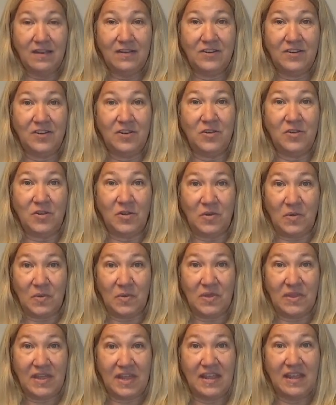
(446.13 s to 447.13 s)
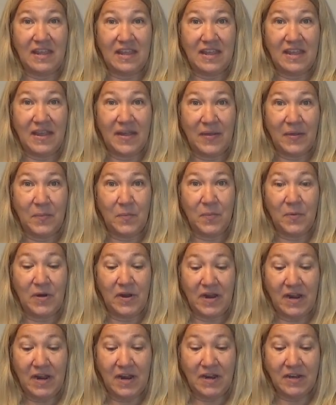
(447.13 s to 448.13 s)
Do you think he'll
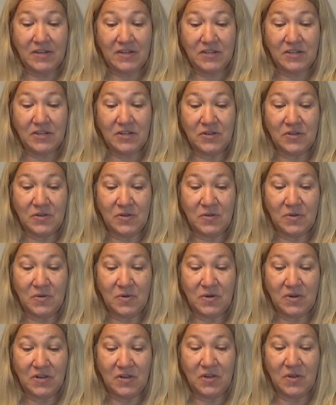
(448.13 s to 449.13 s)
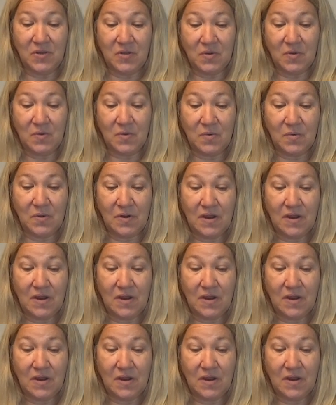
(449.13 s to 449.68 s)
bring to you